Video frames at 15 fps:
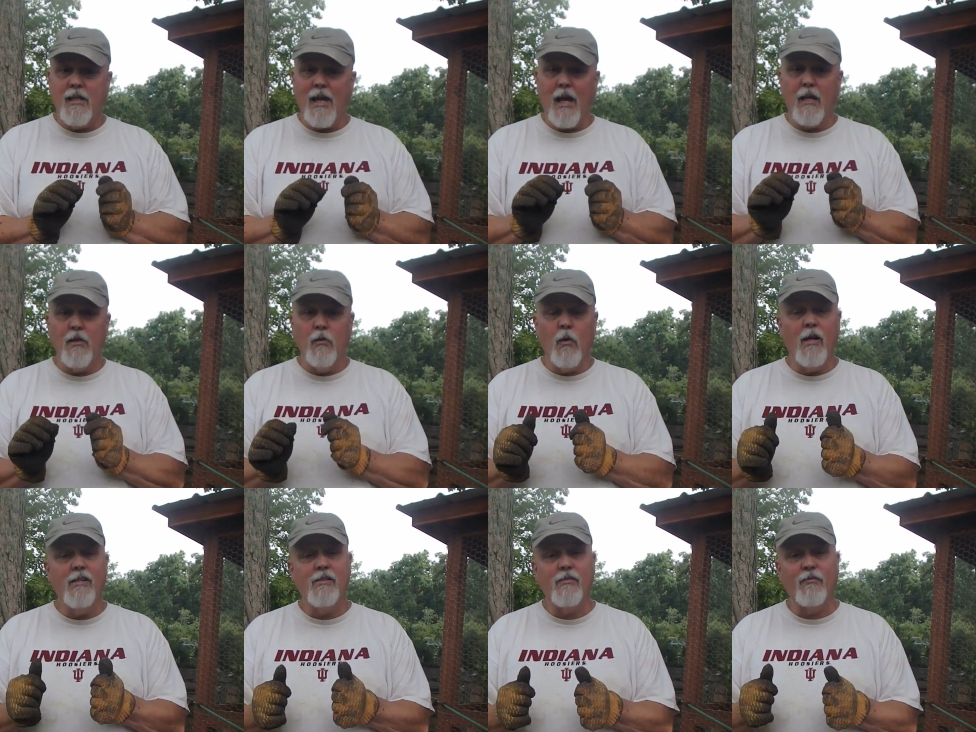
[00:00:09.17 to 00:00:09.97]
gotten
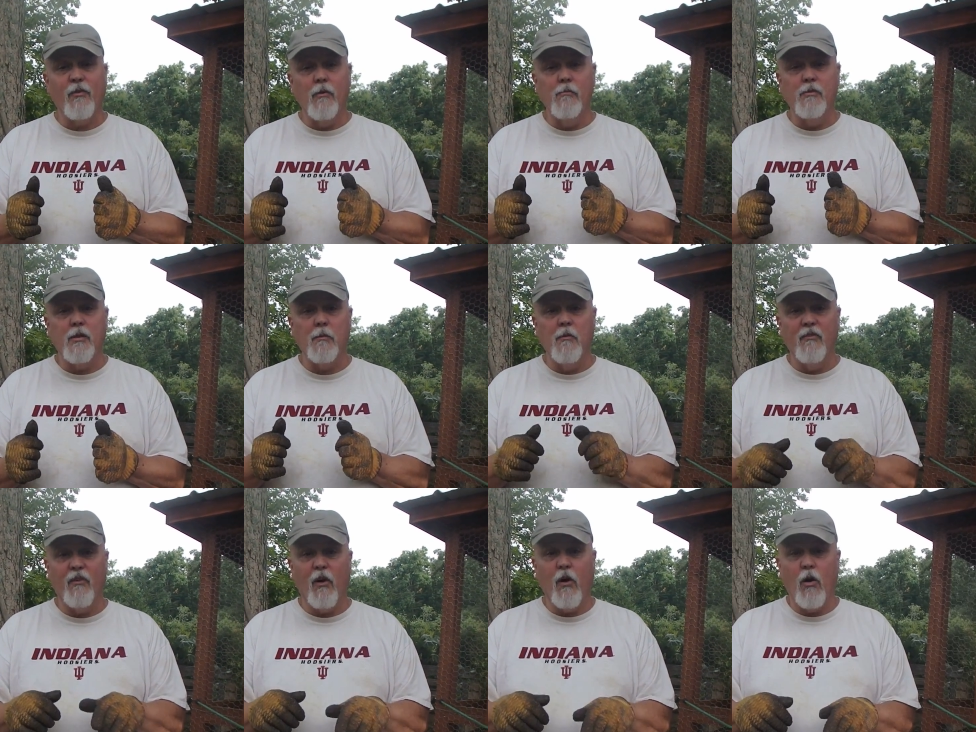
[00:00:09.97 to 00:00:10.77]
away from some
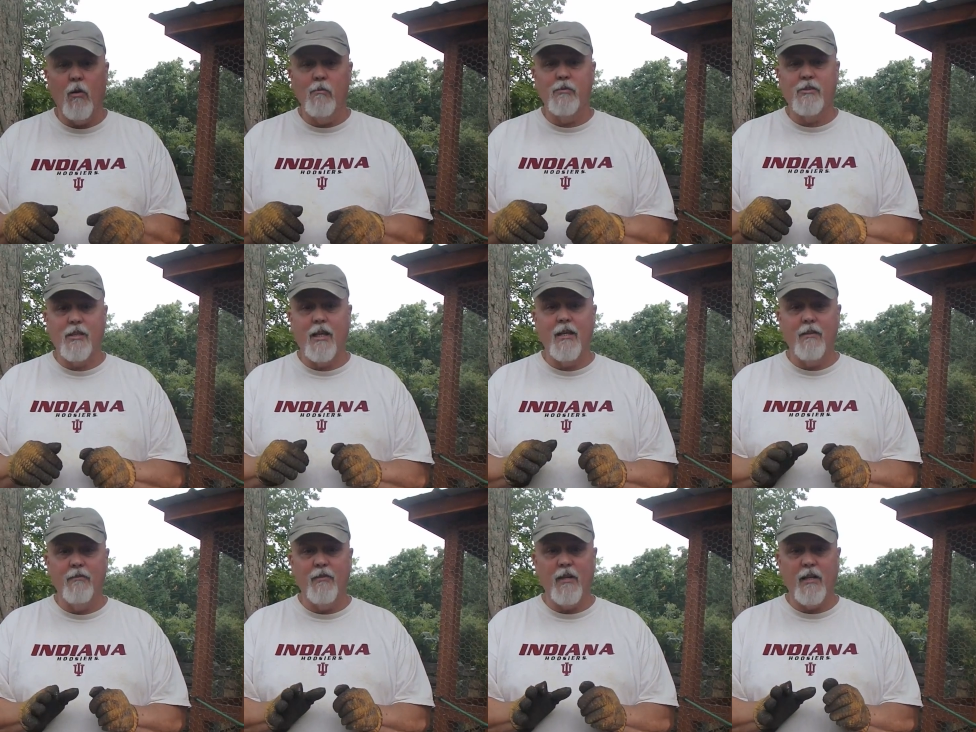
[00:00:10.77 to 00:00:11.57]
of our
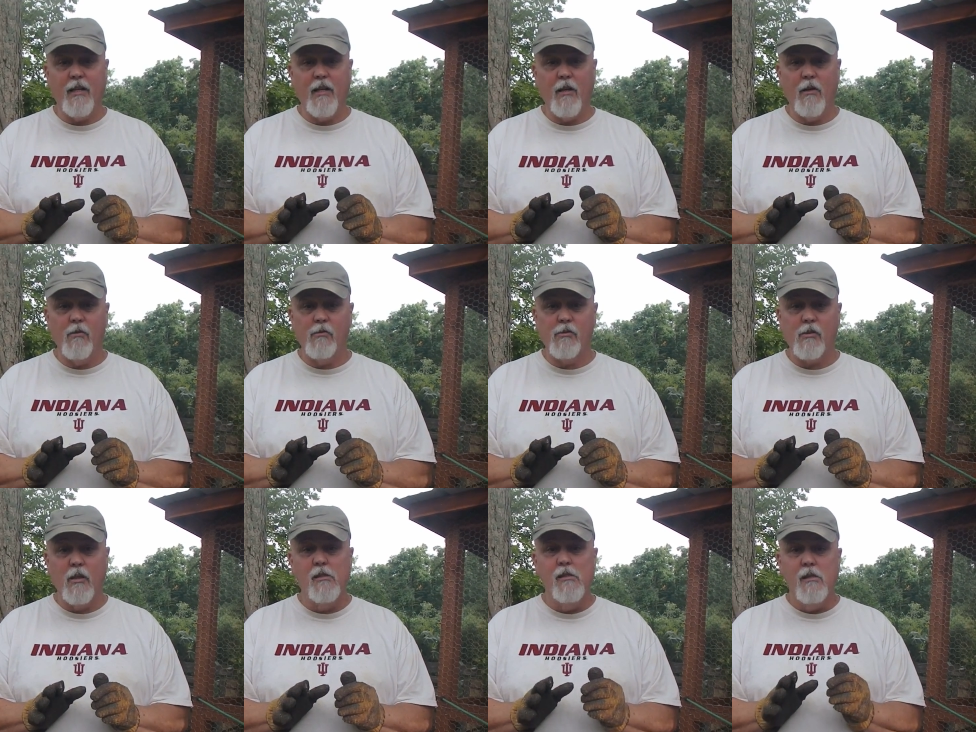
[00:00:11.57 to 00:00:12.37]
homesteading videos.